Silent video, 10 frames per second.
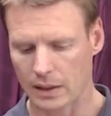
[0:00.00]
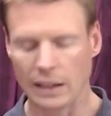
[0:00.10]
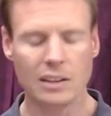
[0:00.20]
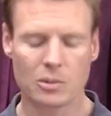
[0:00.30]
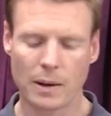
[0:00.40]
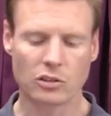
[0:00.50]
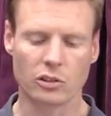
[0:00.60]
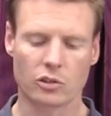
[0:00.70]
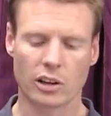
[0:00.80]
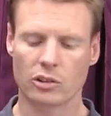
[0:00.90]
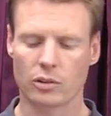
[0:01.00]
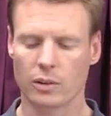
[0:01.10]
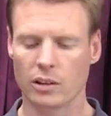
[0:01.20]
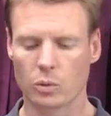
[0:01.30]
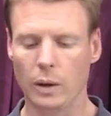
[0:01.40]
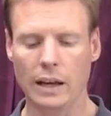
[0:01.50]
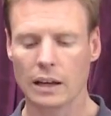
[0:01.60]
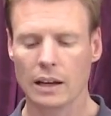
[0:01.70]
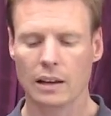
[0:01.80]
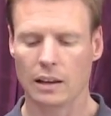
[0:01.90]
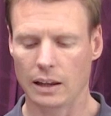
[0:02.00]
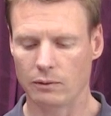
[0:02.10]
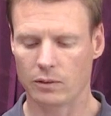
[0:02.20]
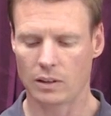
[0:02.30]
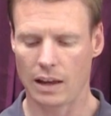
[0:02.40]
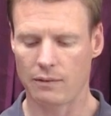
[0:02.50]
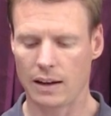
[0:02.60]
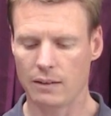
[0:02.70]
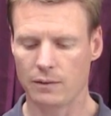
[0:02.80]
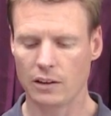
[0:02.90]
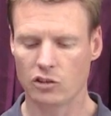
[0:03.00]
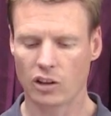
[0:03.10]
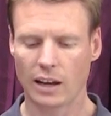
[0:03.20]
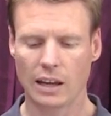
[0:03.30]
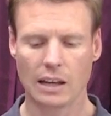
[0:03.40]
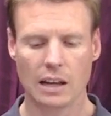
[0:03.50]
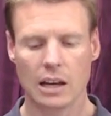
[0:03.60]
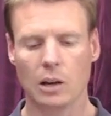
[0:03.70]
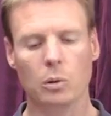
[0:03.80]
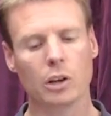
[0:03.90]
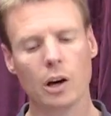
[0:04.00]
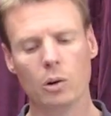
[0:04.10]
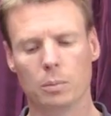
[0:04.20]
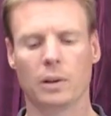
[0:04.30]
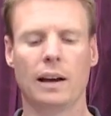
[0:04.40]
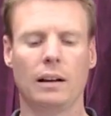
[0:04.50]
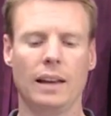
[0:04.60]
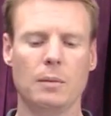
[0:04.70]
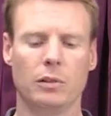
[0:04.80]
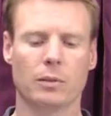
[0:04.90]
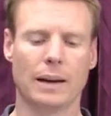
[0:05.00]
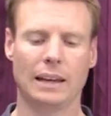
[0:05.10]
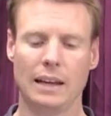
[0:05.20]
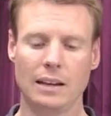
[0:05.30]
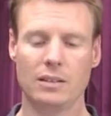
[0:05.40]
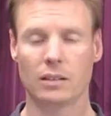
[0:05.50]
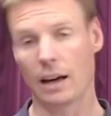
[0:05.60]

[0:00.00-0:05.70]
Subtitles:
any special instructions for this week. If I hit finish check-in, it will print out a label for my kids.